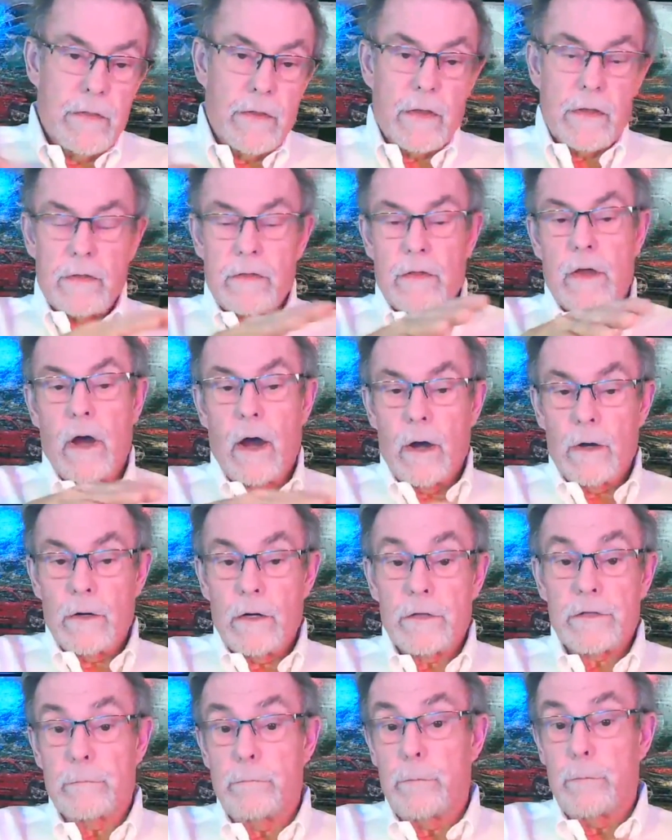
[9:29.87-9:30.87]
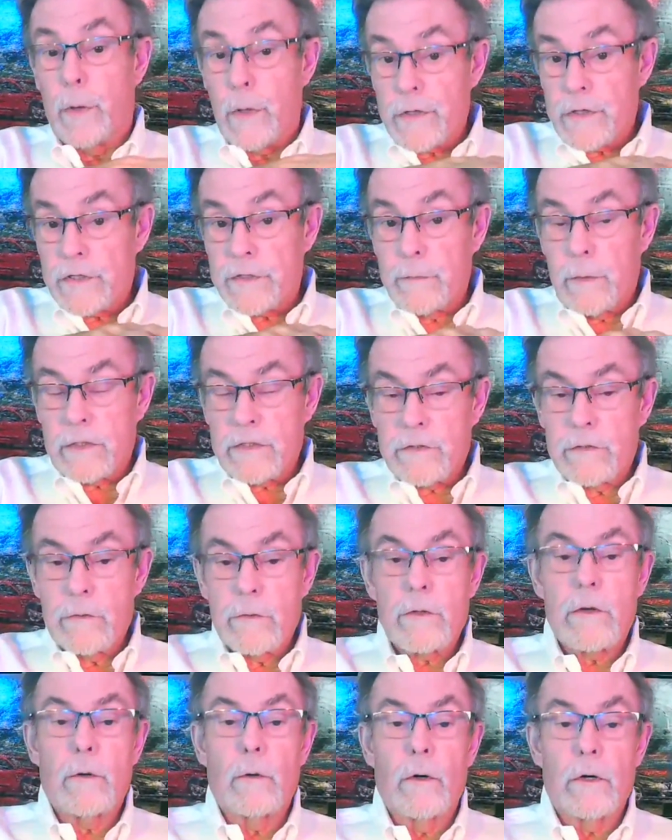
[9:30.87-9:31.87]
the, the car doesn't push as much through
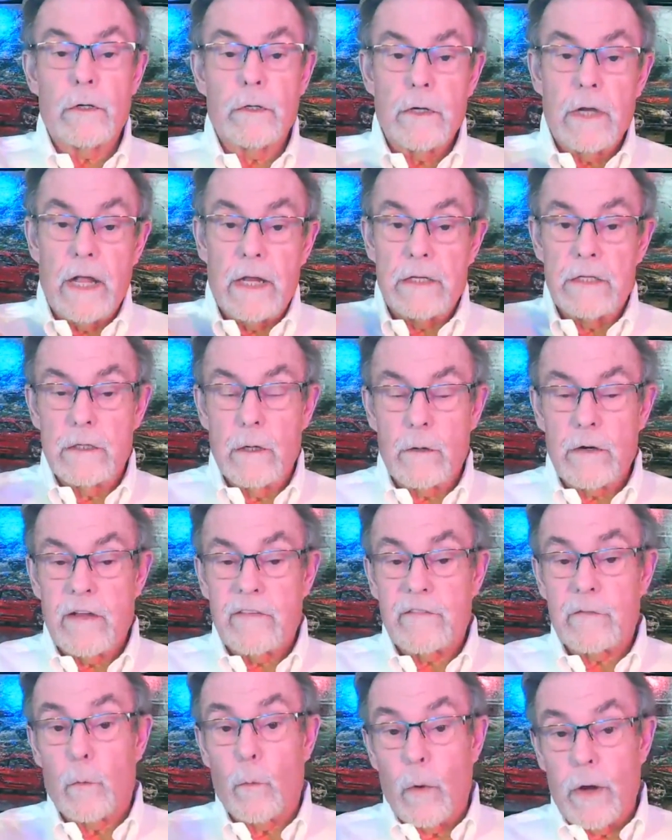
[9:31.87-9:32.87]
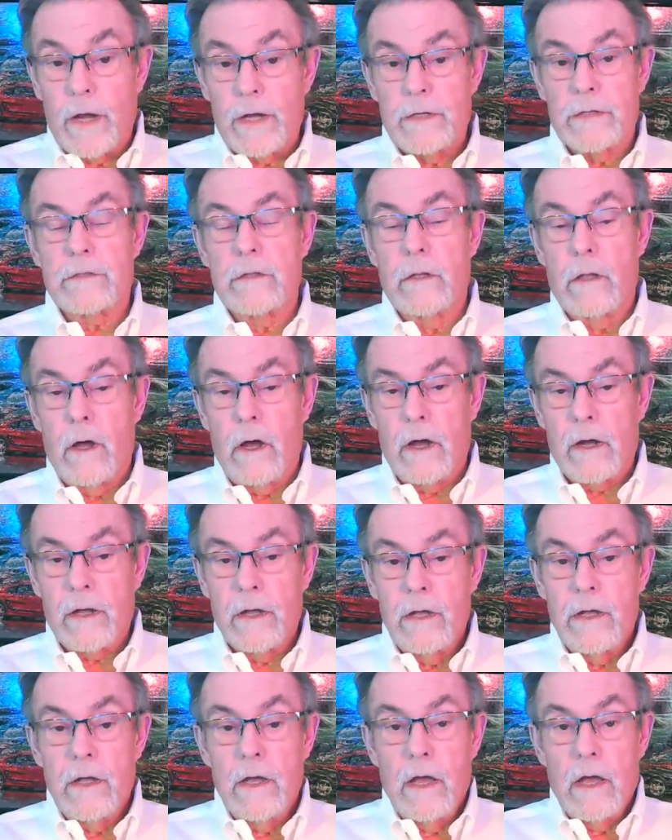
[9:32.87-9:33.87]
the corner and you don't have to wait as
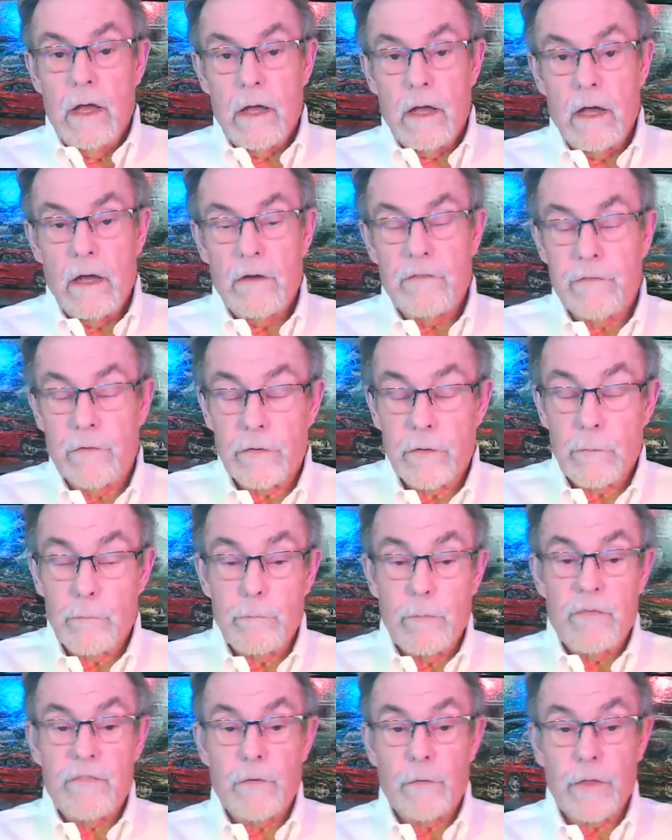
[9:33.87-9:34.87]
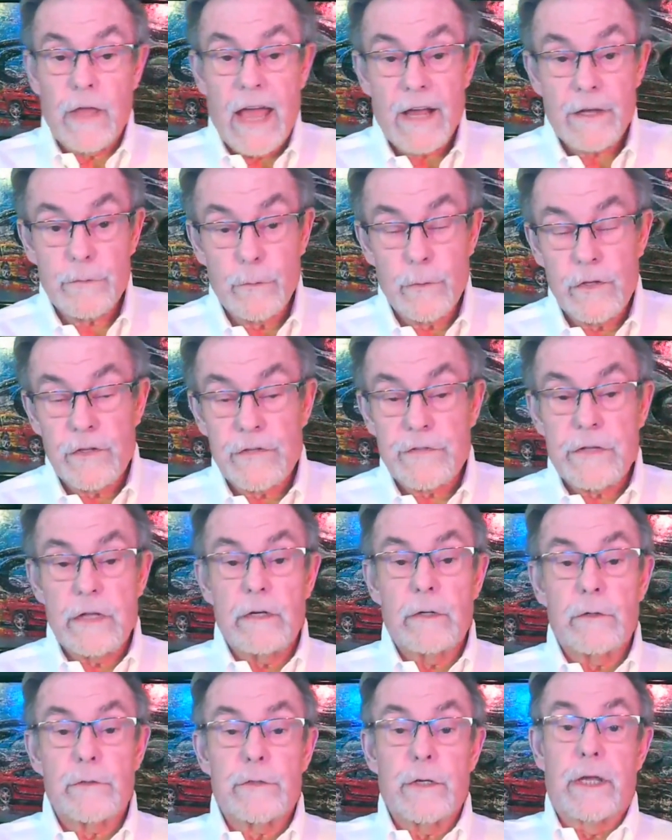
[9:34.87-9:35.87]
long uh, for the for the axle to
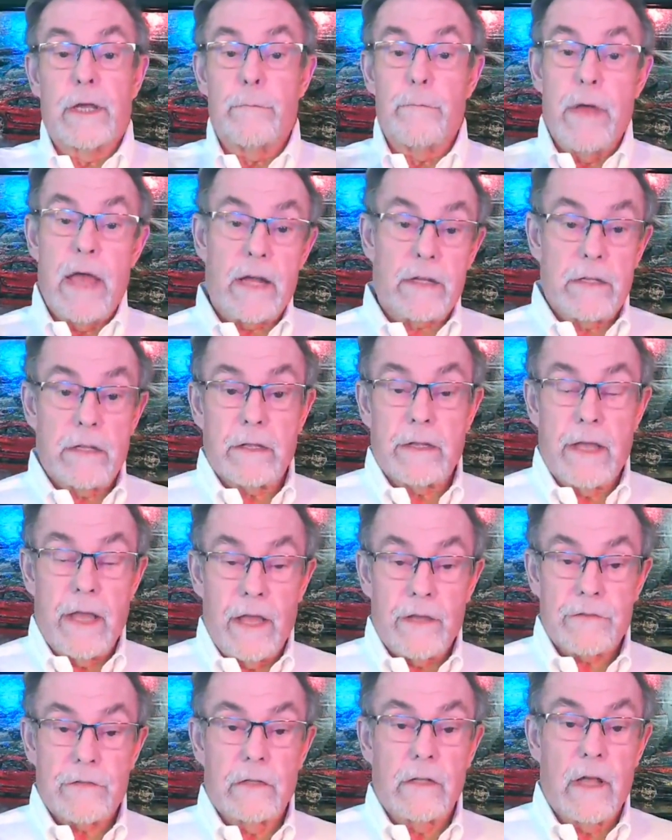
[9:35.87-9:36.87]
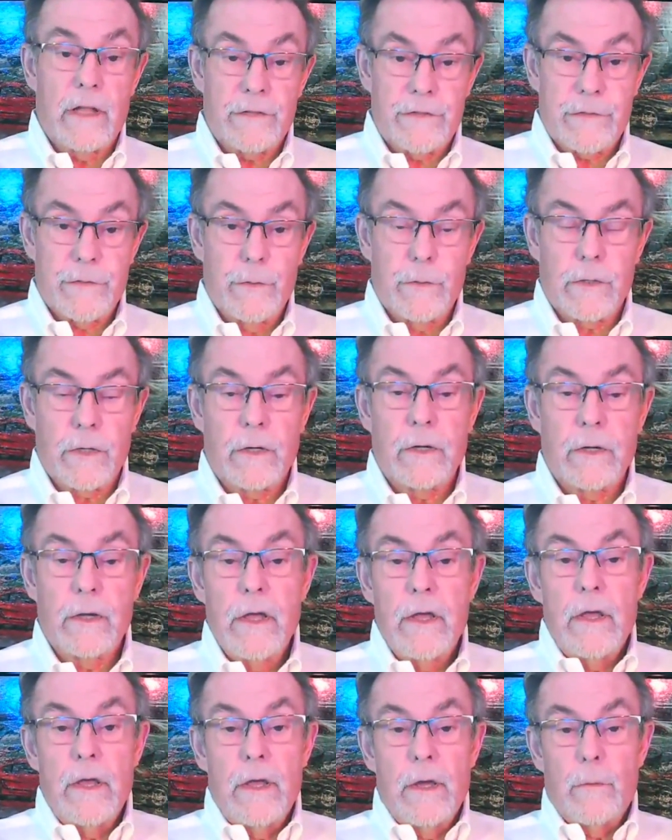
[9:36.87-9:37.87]
settle, so you get back to the gas a lot sooner,
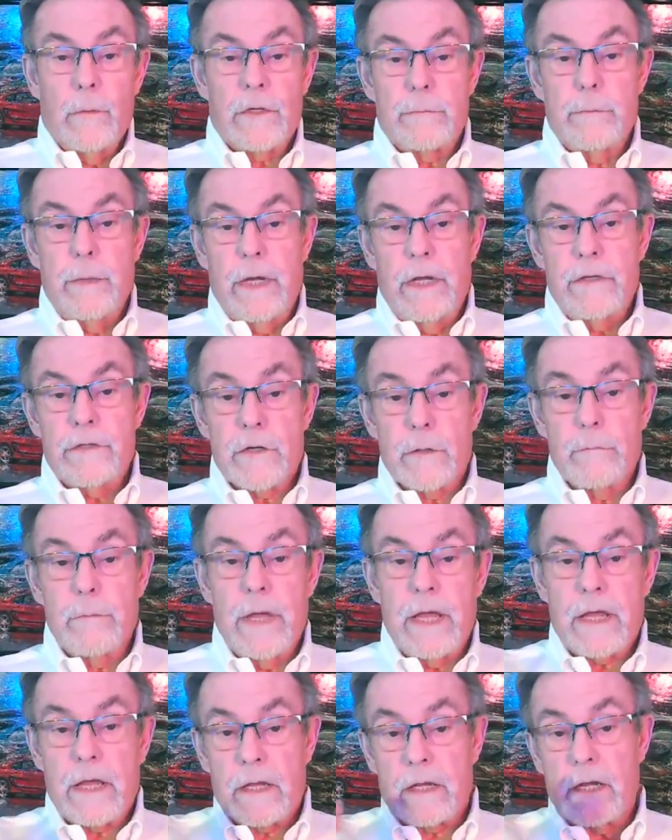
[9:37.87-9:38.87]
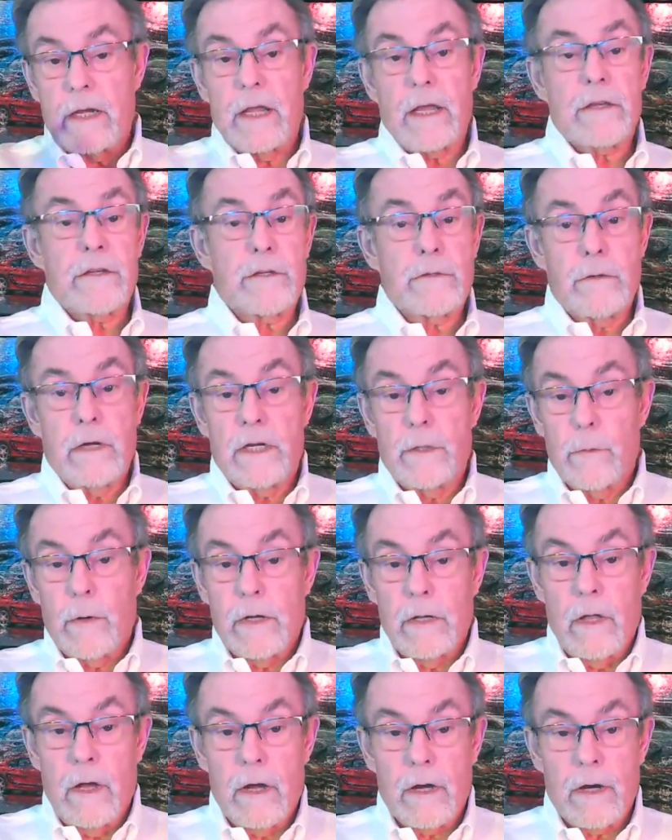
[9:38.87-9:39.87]
which means you're making the next
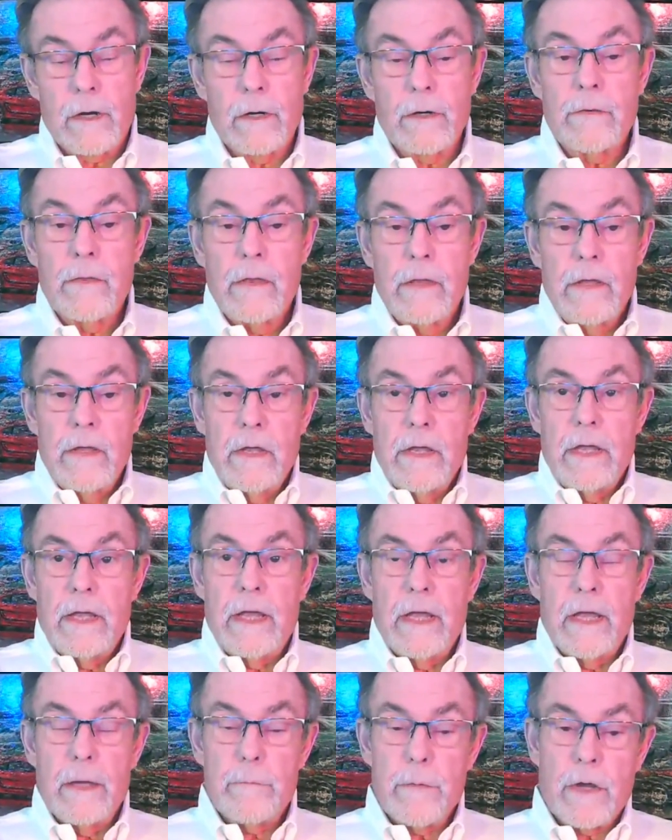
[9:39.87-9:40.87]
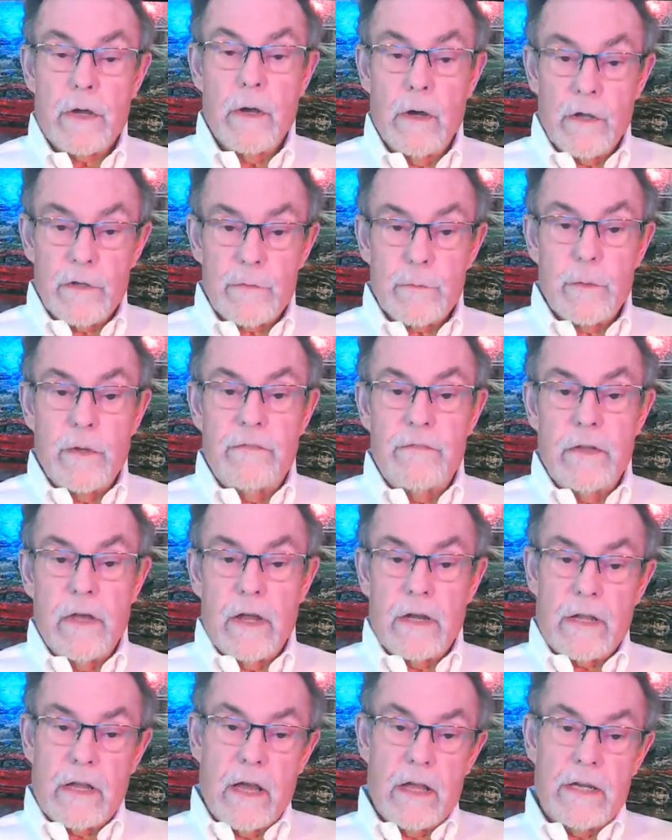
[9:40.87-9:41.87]
straightaway longer. And because we've
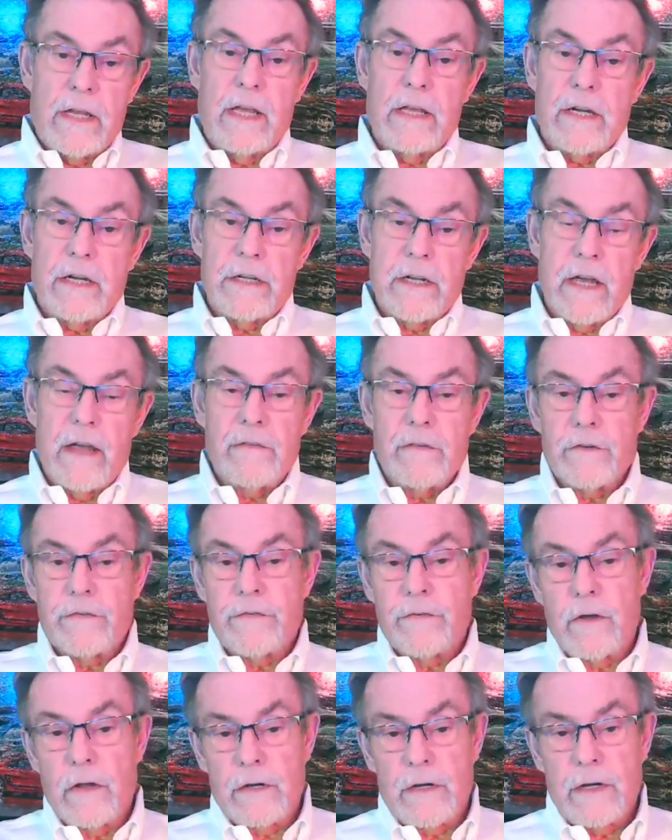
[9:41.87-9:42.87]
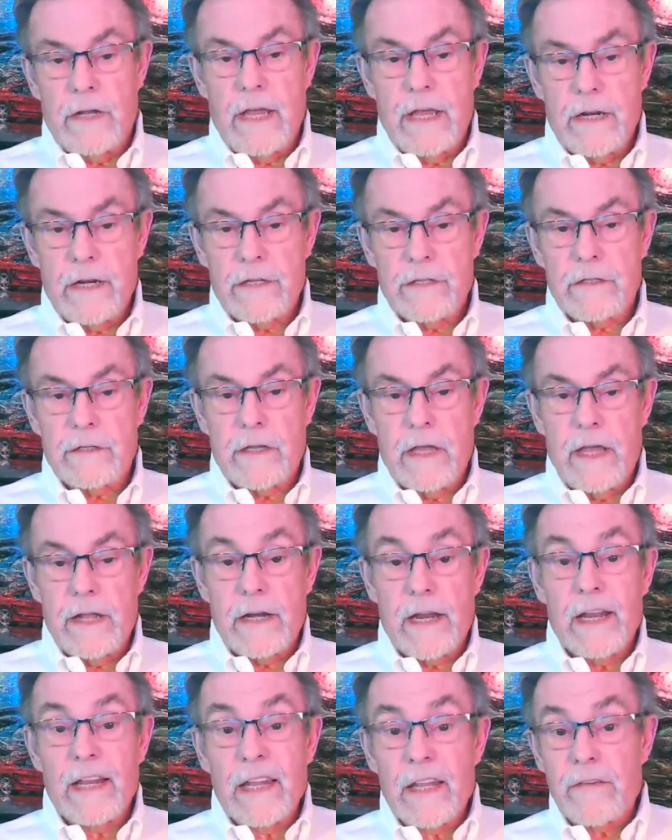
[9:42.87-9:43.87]
done, got anti-dive in the front and
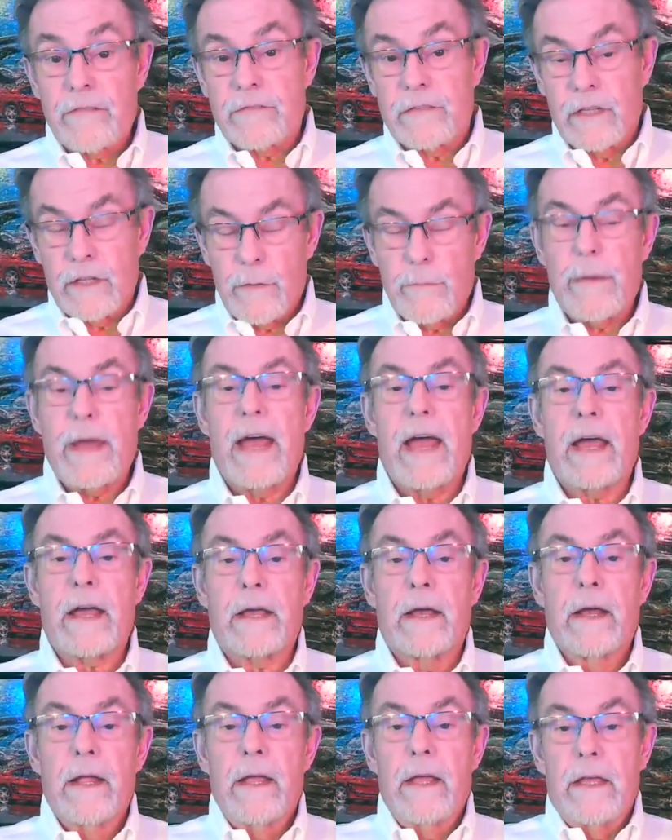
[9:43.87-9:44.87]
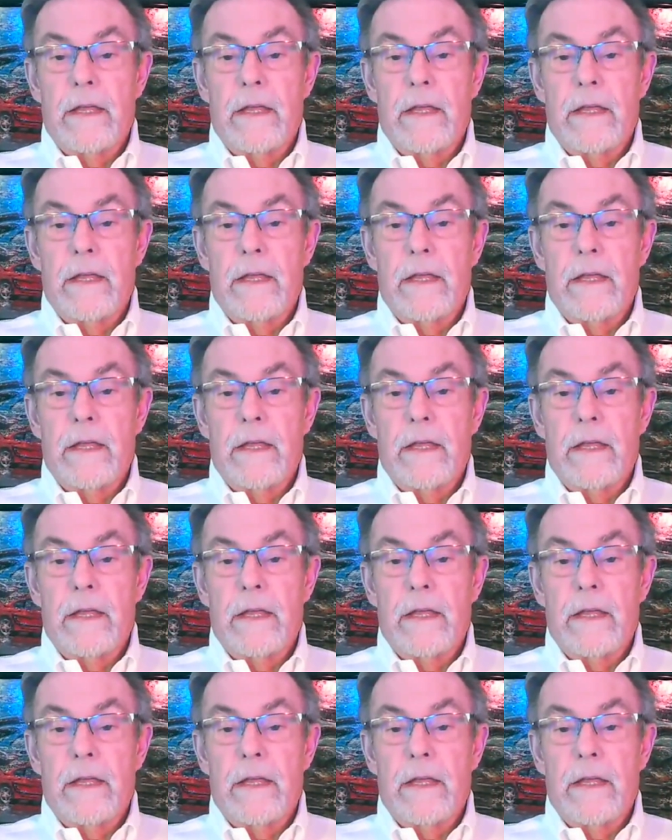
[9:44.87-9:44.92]
anti-lift in the back,